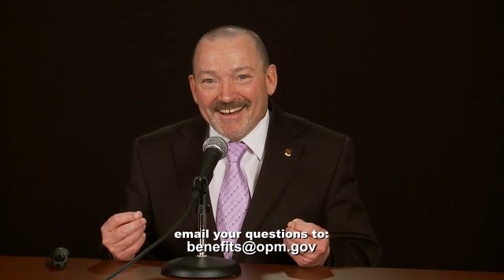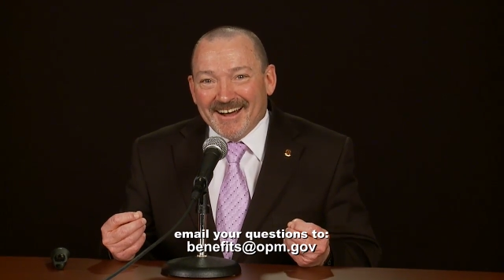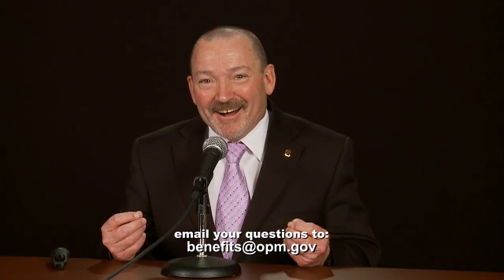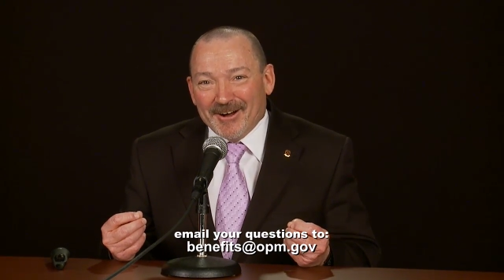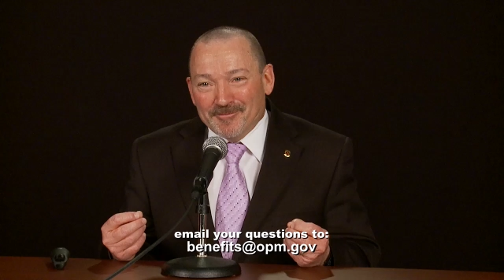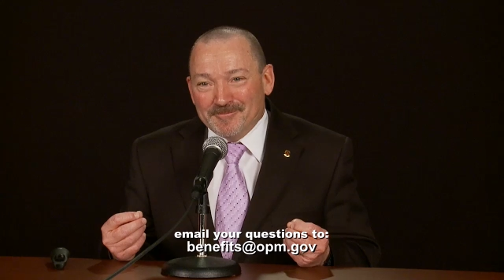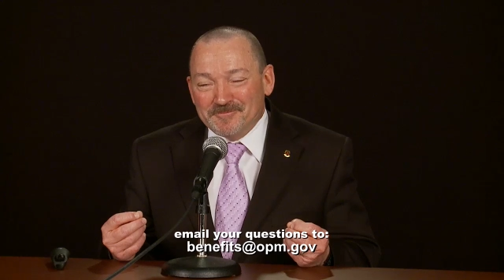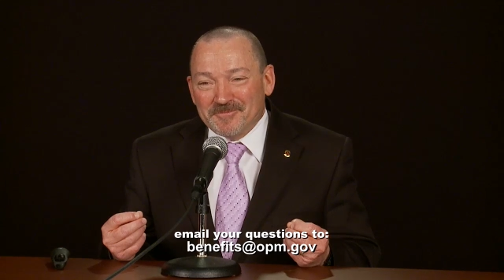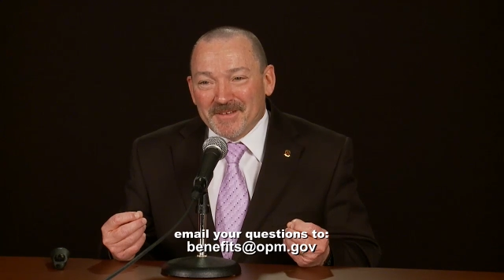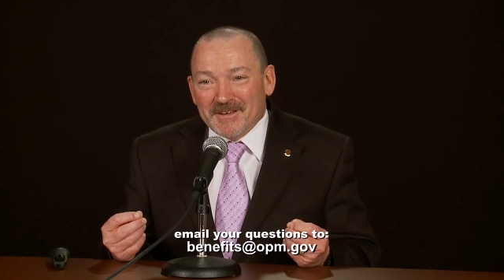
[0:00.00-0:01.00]

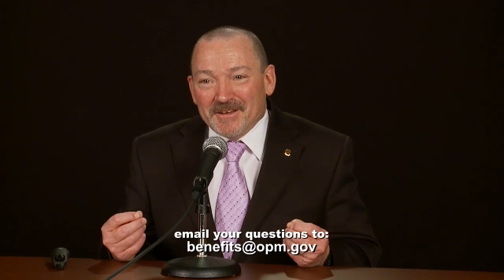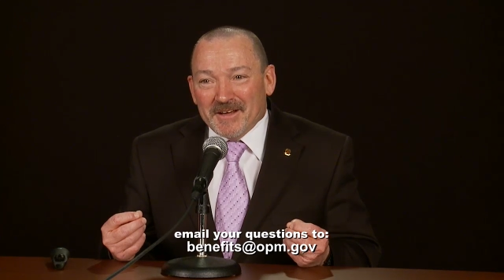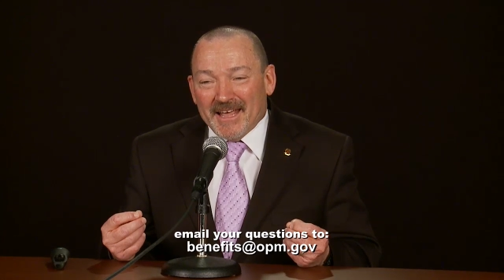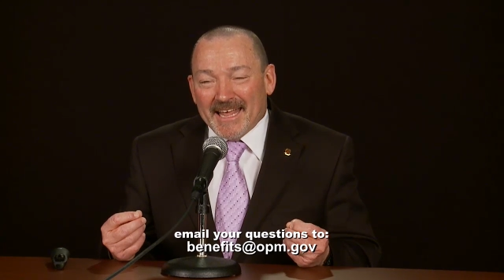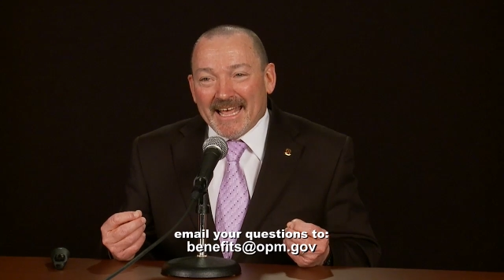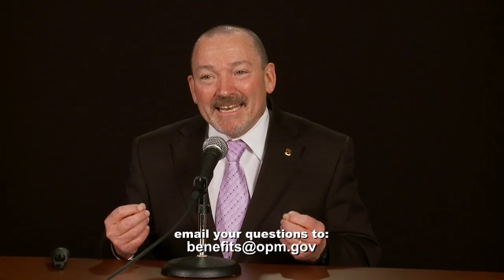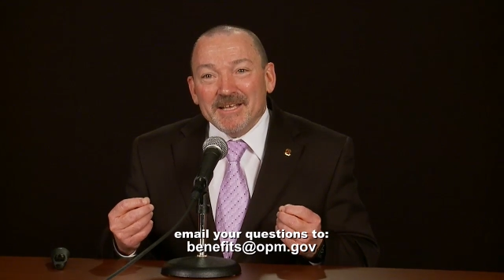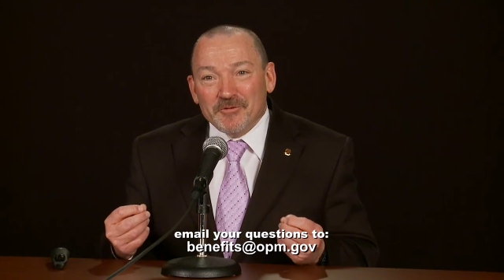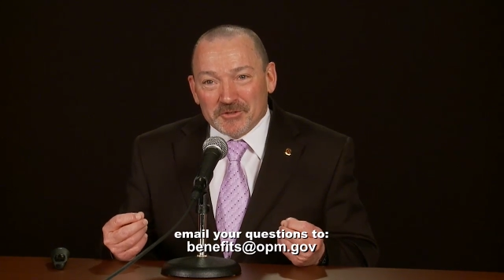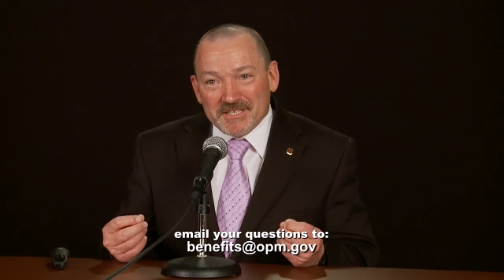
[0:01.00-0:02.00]

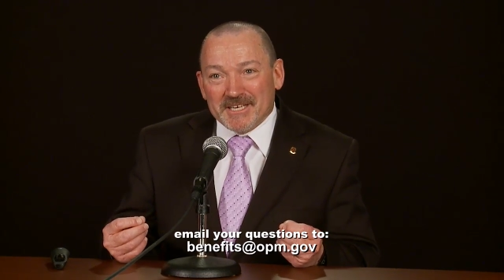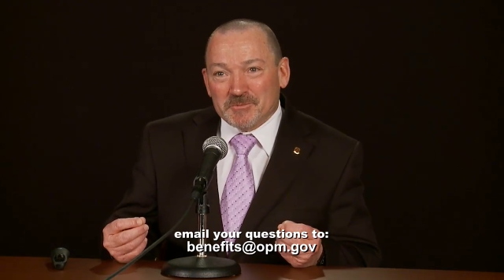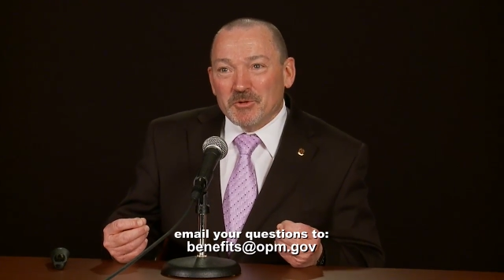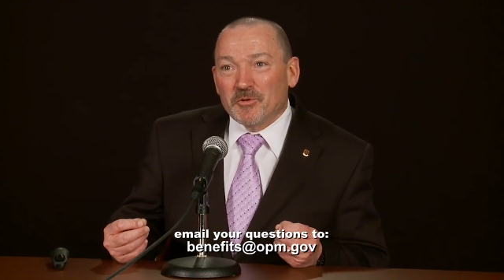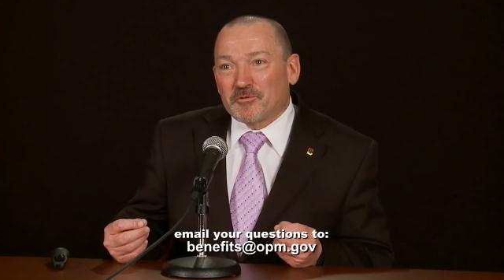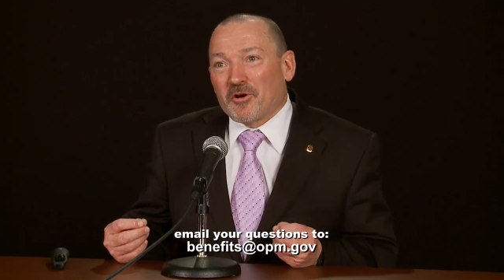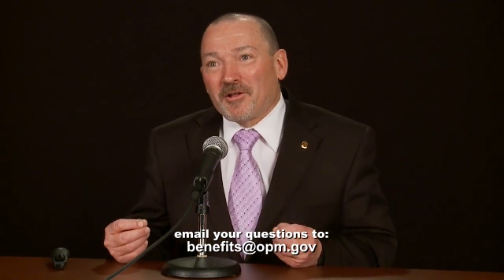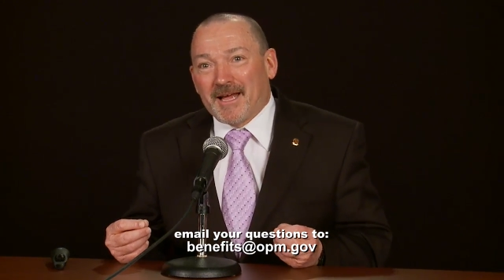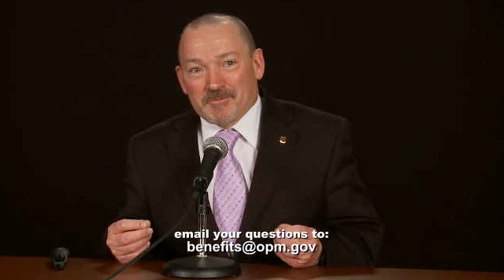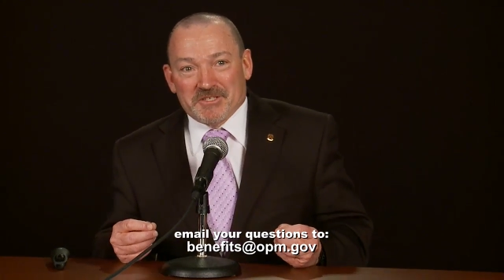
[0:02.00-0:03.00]
Any of your TSP
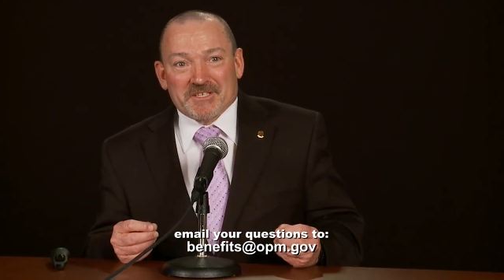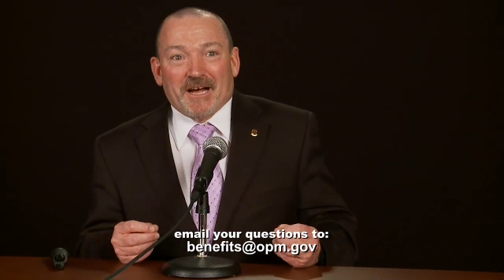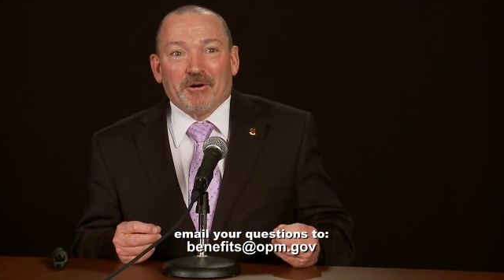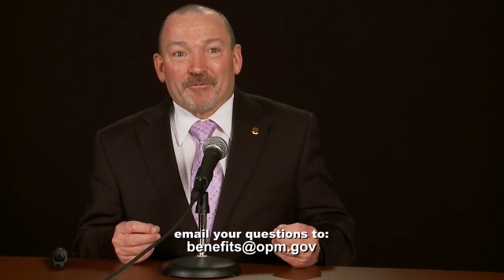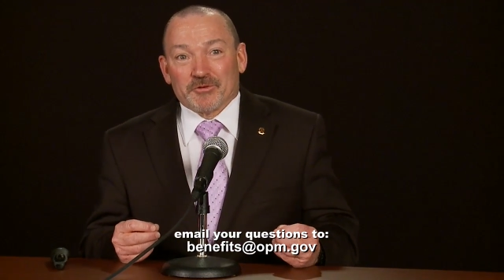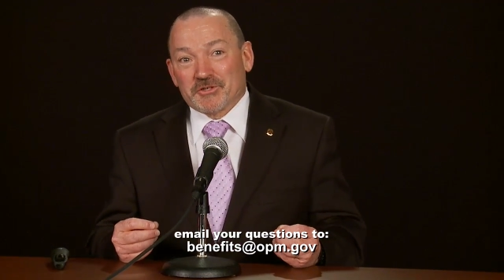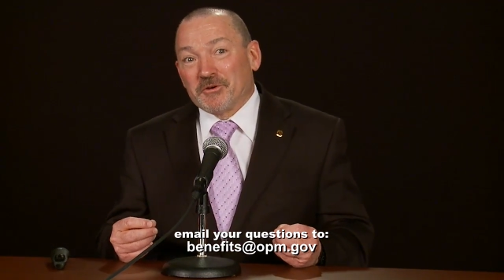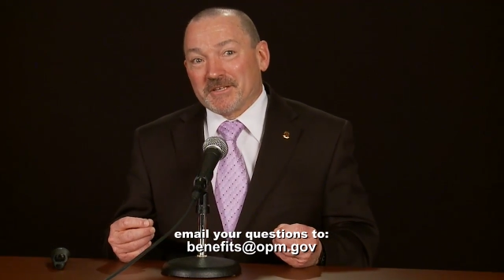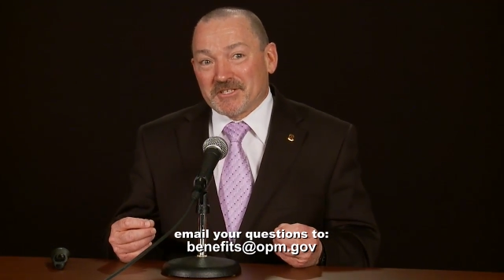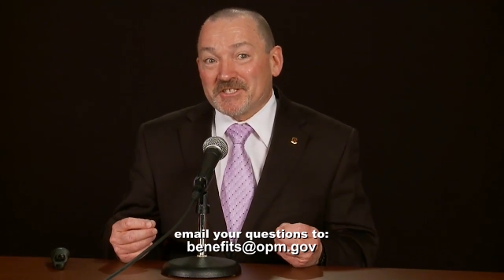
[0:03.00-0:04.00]
withdrawal options, however, is
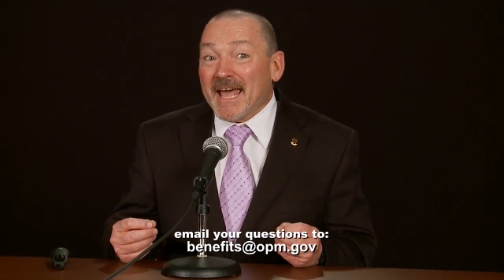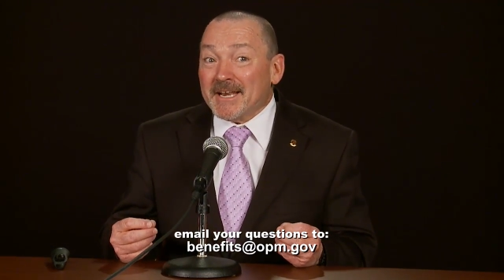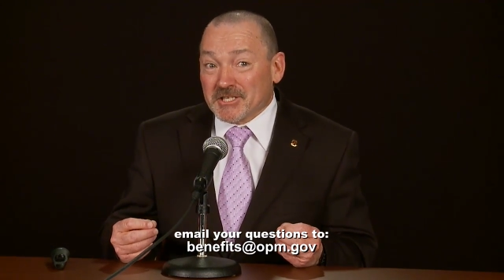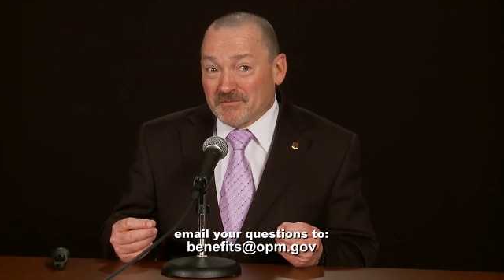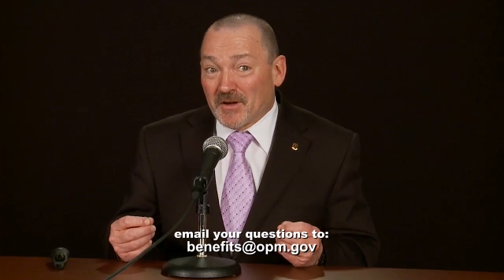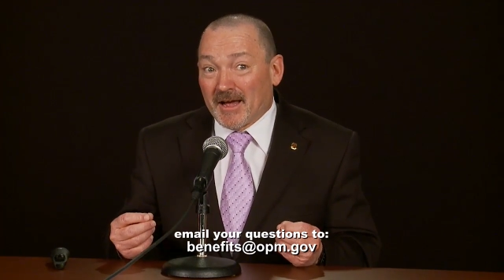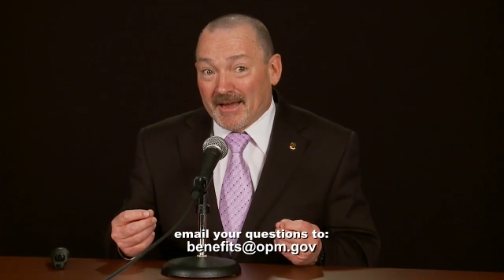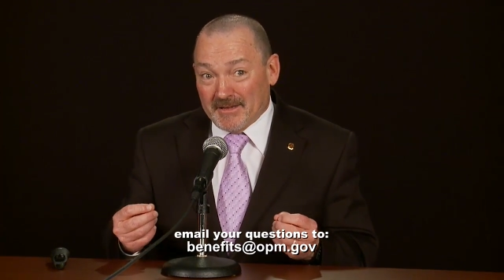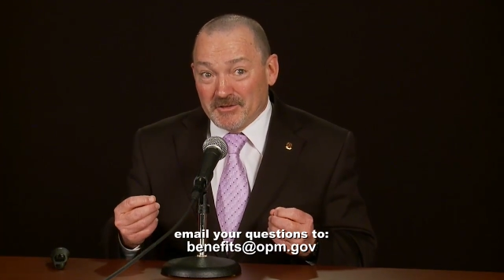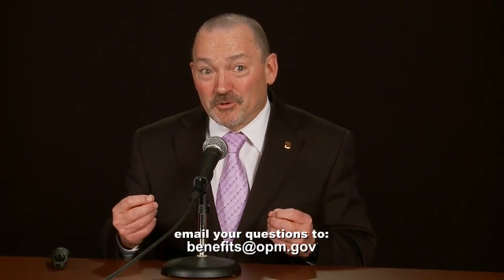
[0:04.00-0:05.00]
going to
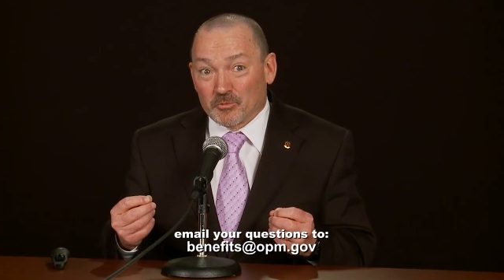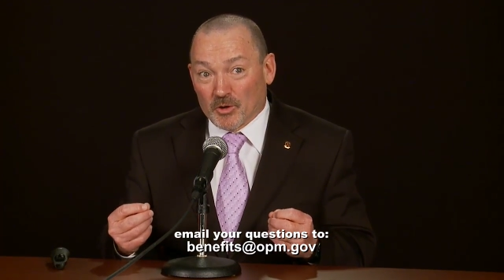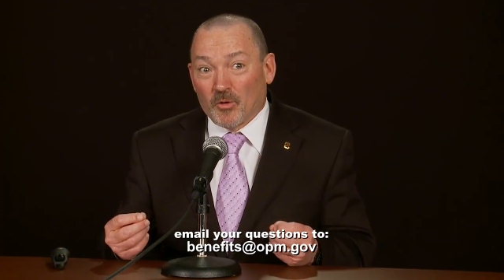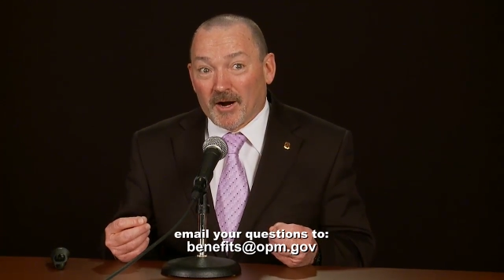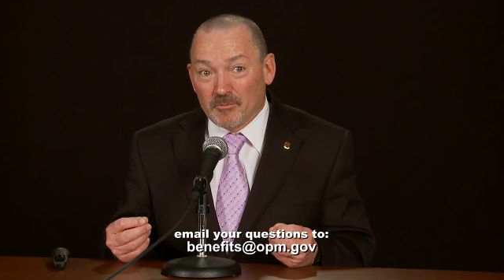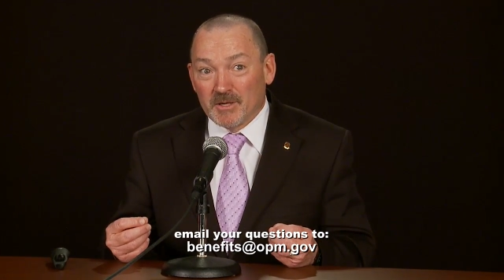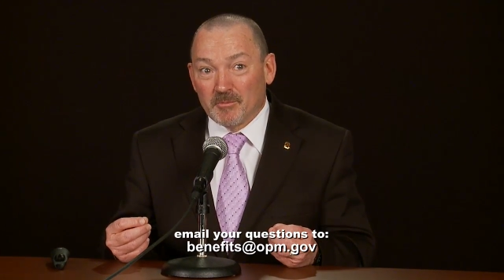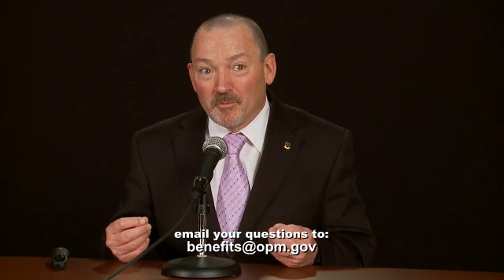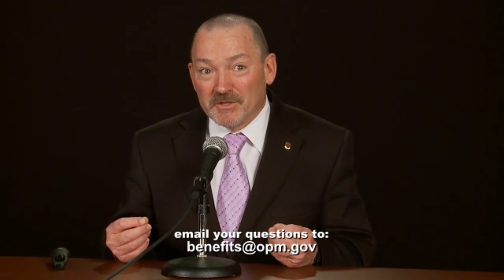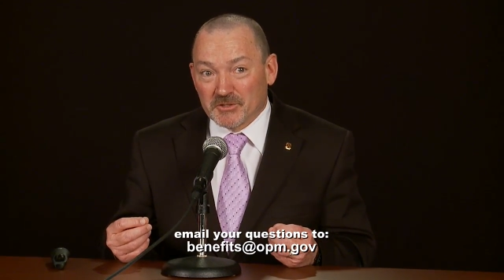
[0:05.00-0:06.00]
satisfy your required
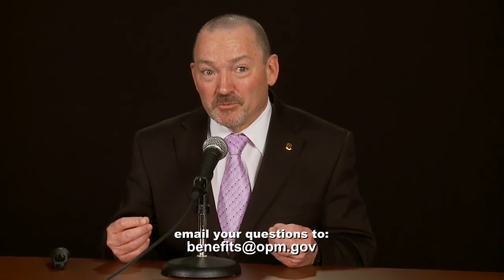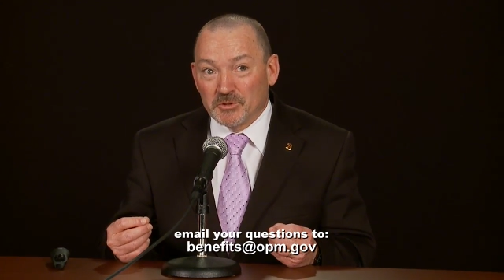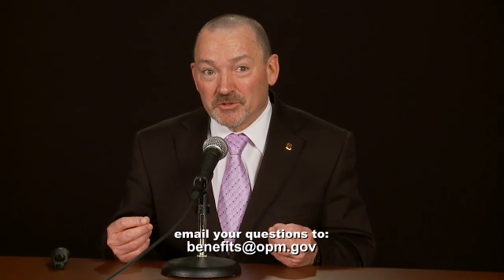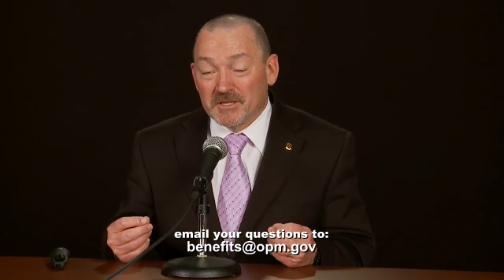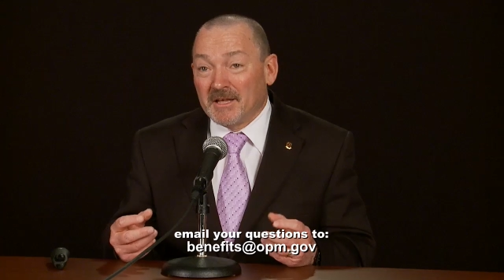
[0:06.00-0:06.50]
minimum distribution.